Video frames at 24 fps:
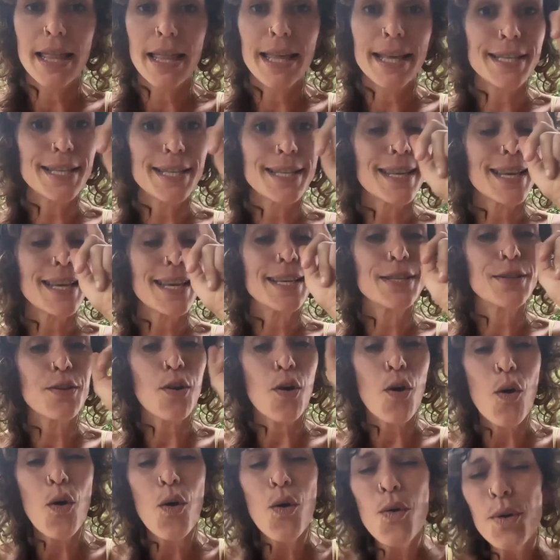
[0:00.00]
This is
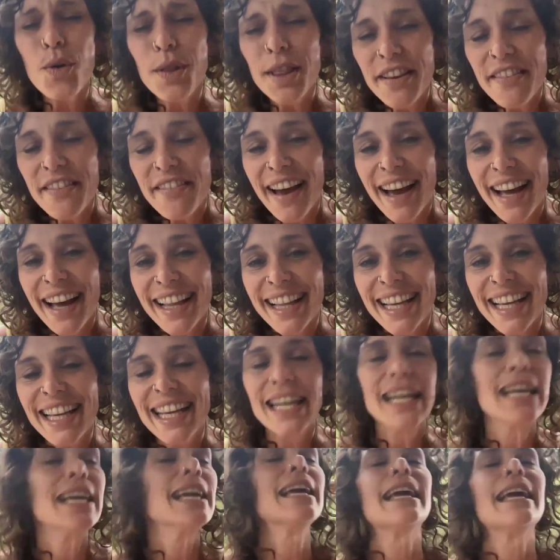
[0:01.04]
only valid
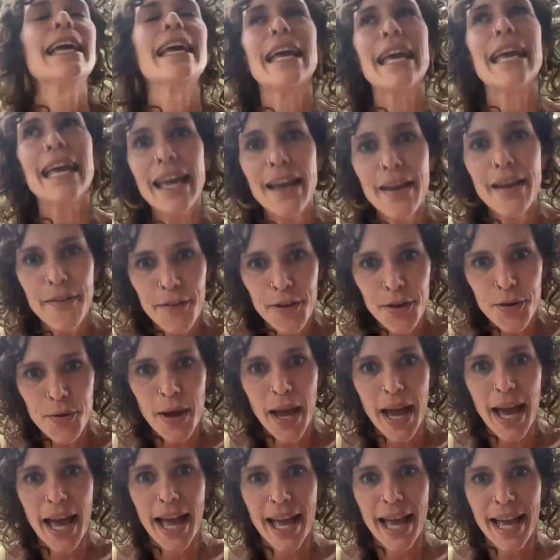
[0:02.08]
if you
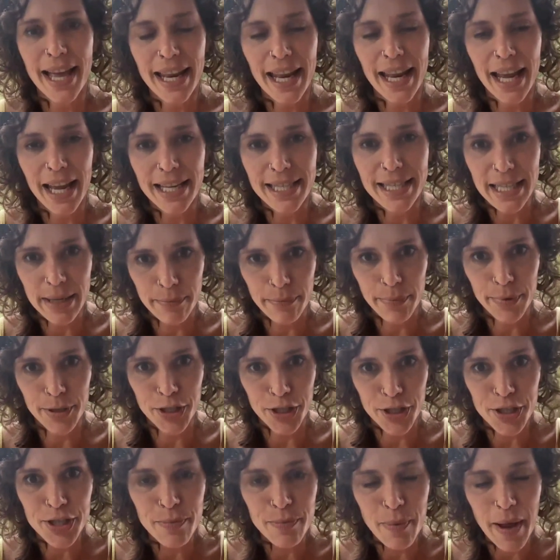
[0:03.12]
had a
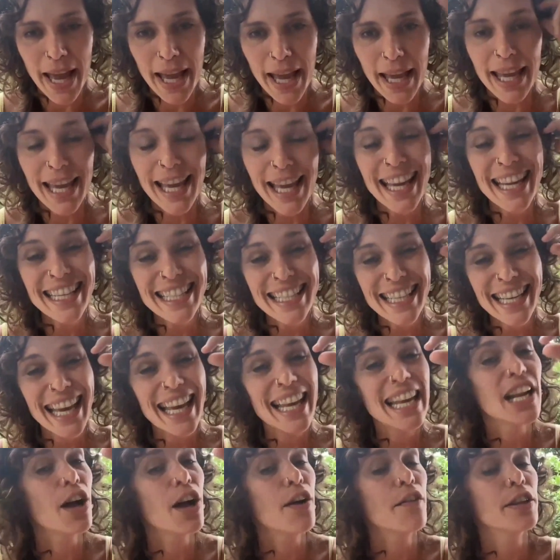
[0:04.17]
temperature spike
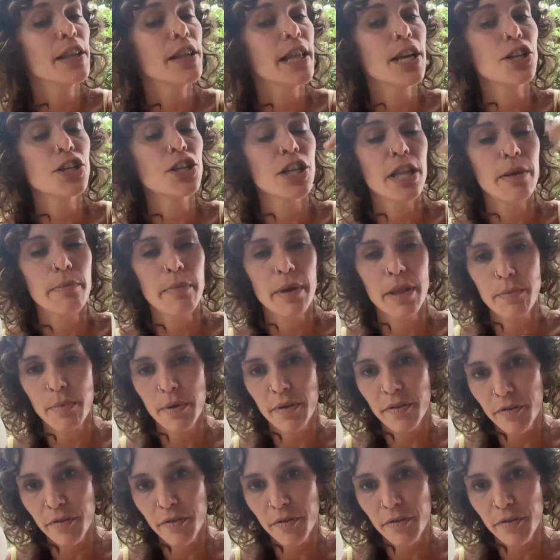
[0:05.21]
indicating ovulation the month